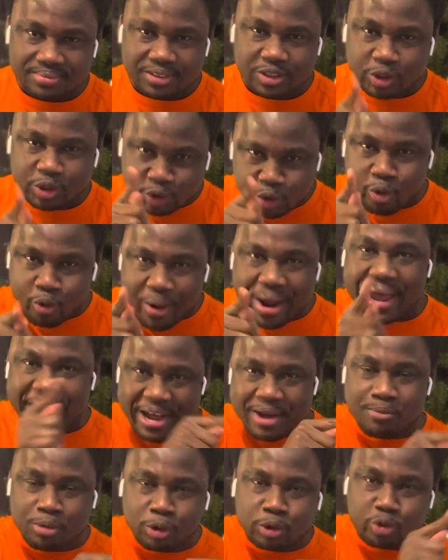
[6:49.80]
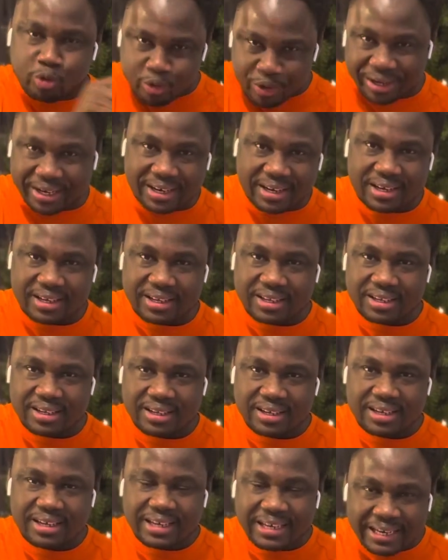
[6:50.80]
you were able to win
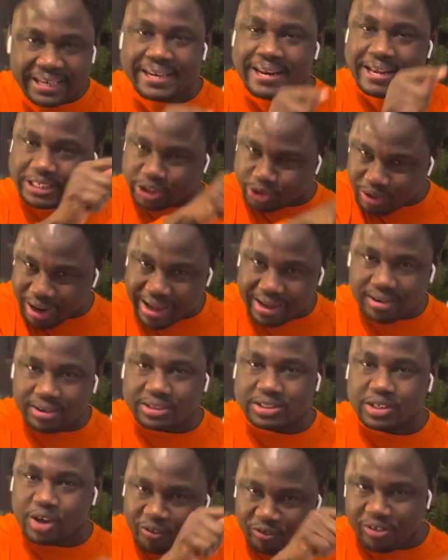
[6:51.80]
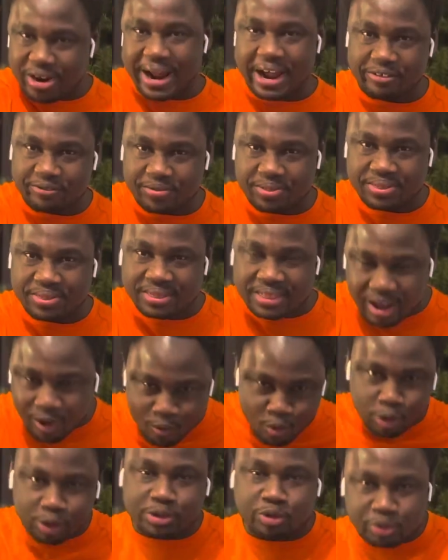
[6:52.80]
in the struggles of life that
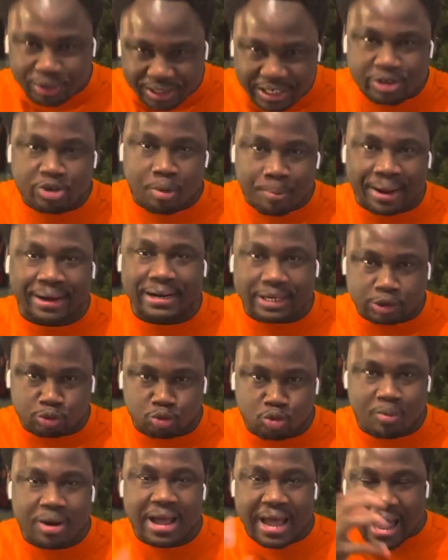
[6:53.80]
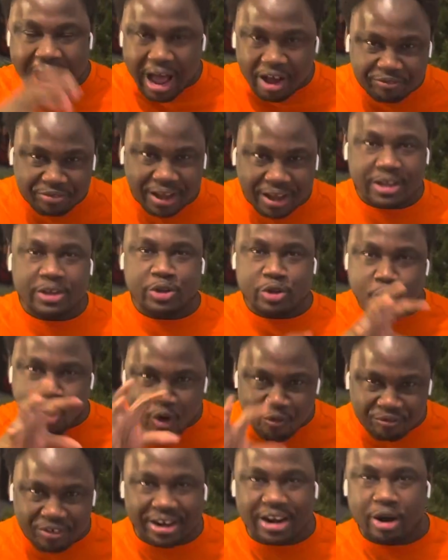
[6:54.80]
was within your mother's womb, after
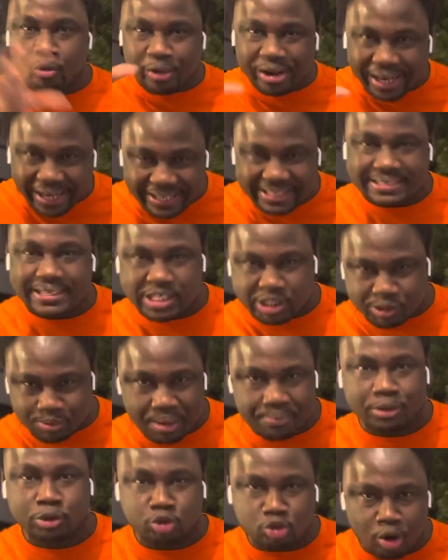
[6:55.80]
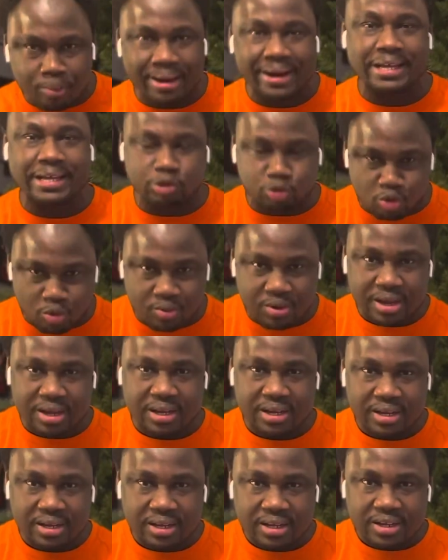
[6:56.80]
your father released the sperm into your mother's womb,
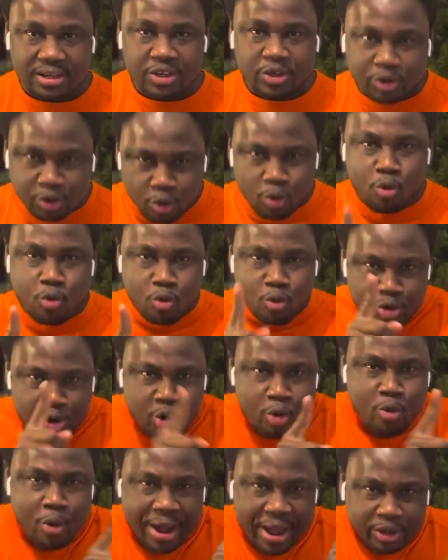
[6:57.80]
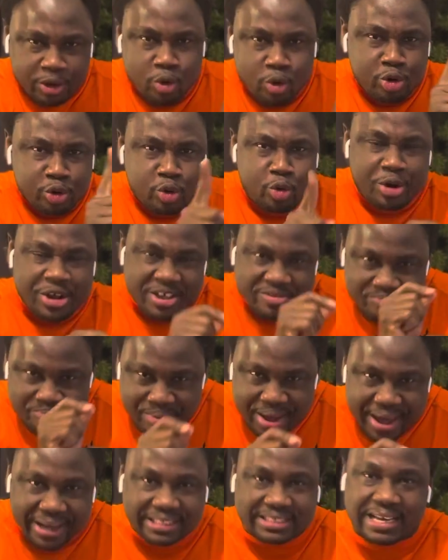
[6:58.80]
you you were you you
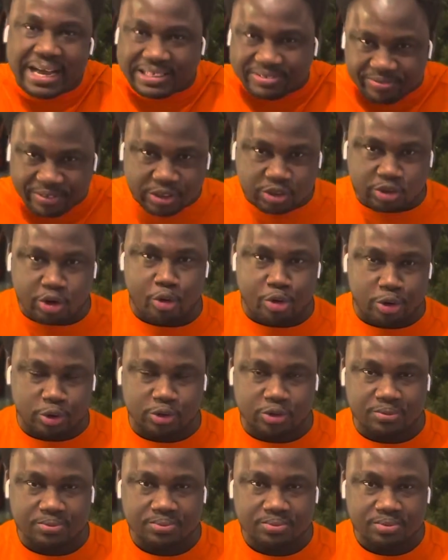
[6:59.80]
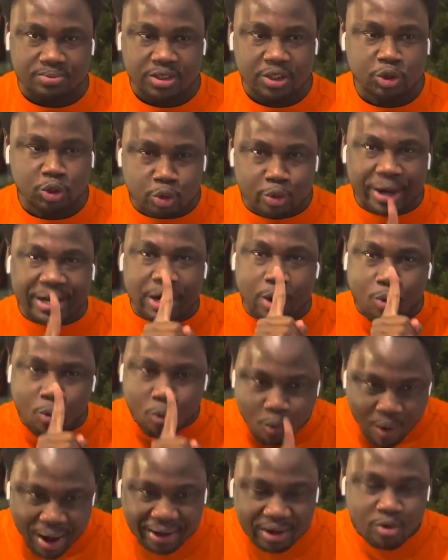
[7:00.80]
emerged as victorious. You were the
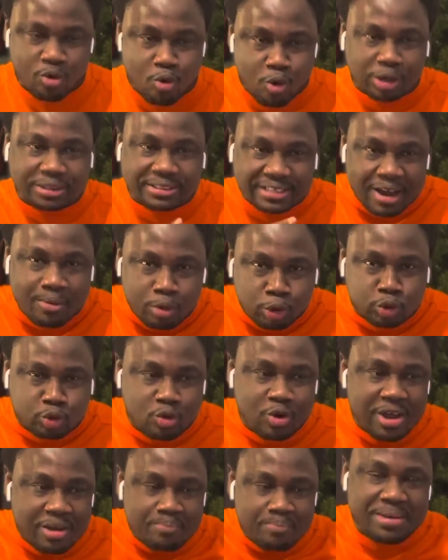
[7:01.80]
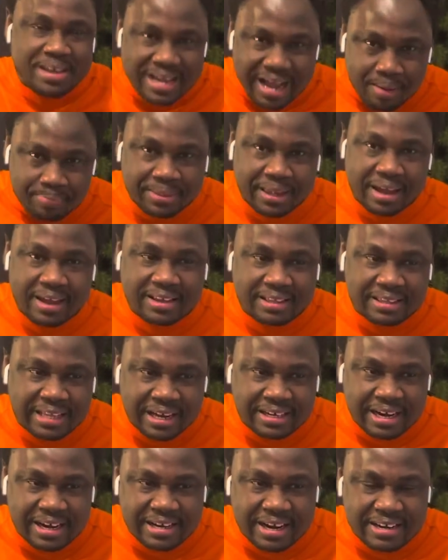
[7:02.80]
one who was able to become the the
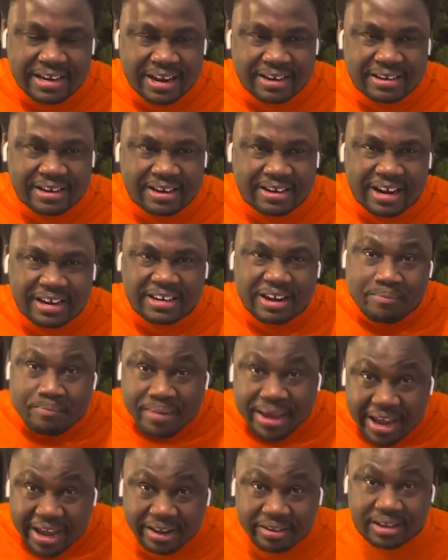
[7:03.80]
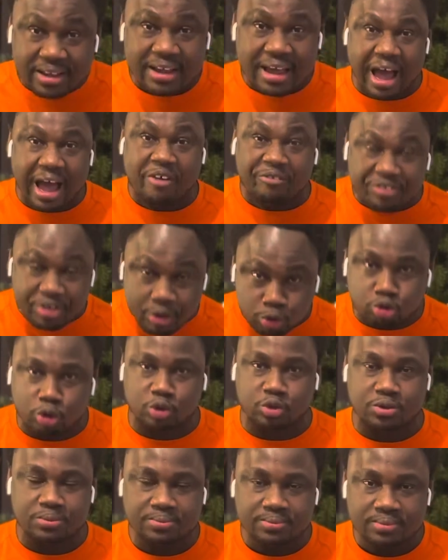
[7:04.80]
the the, the, the, the main
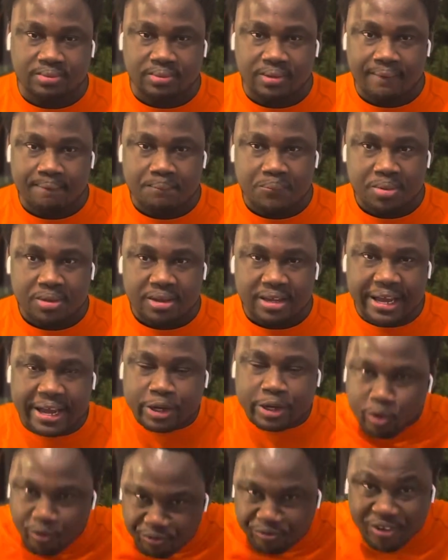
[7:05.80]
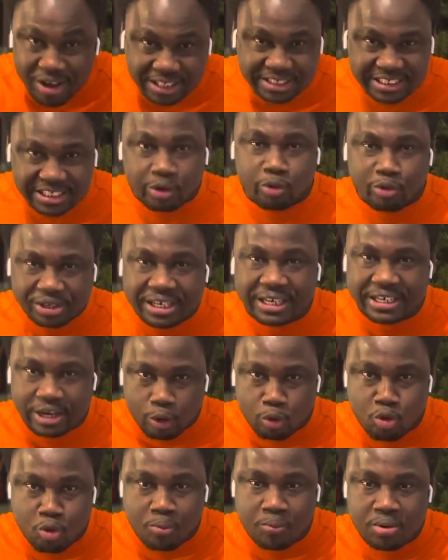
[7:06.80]
fetus, and you function within the
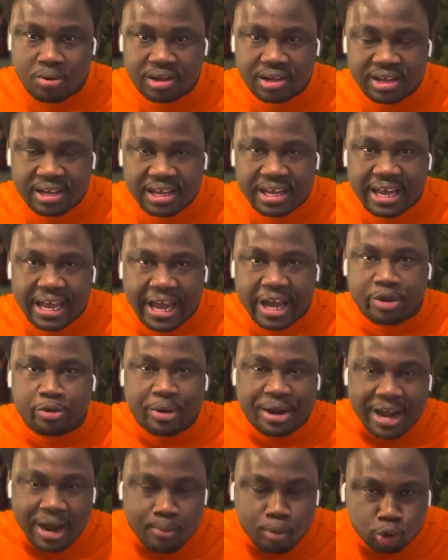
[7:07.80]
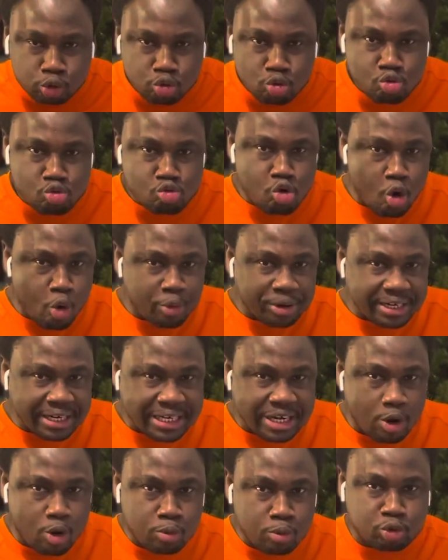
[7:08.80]
womb, and you were able to grow within
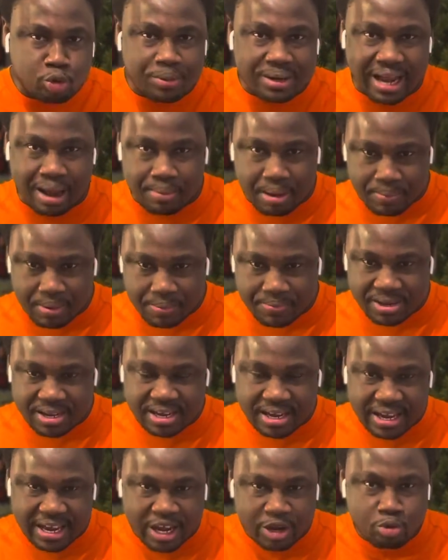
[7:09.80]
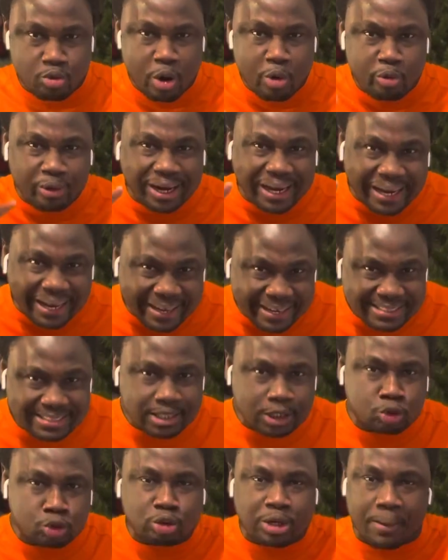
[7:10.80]
the womb to become a baby, and you were
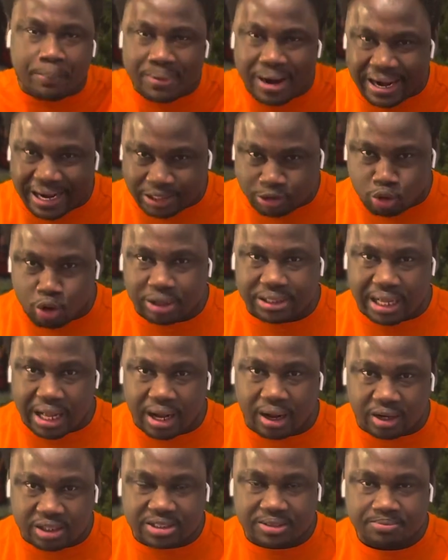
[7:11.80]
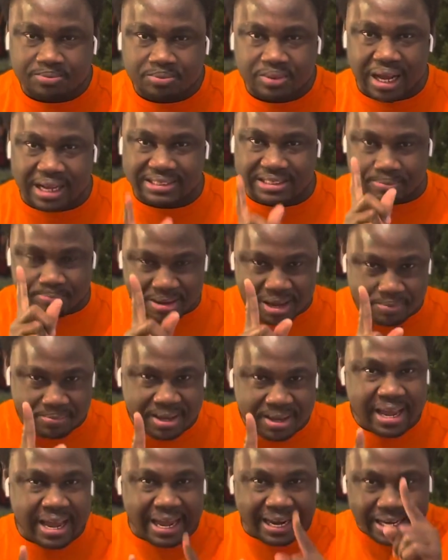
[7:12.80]
released into the planet called Earth as a
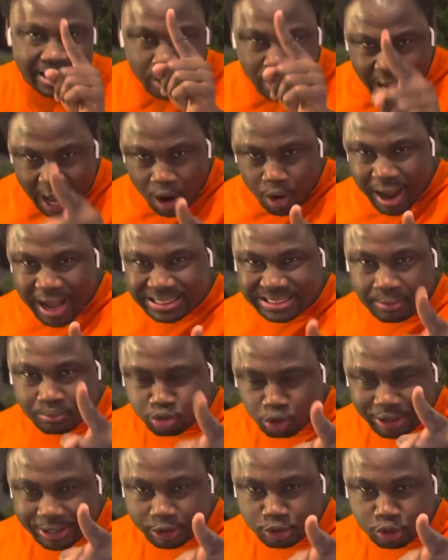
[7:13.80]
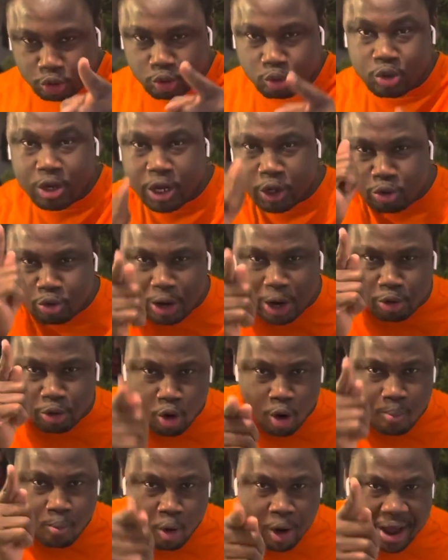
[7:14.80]
baby. And now, as I'm talking to you, you are
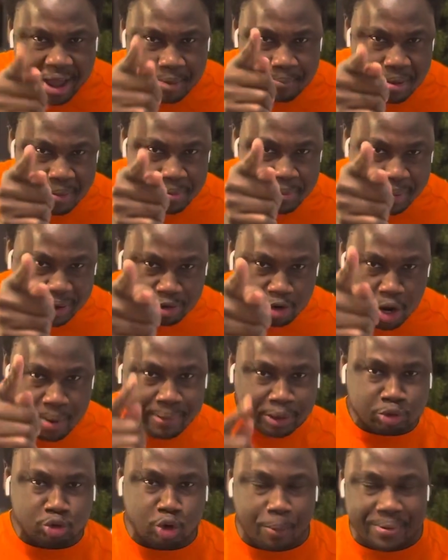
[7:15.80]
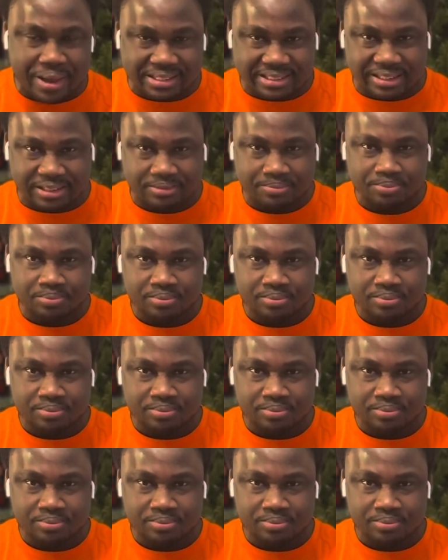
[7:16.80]
no more a baby, but you're a mature person.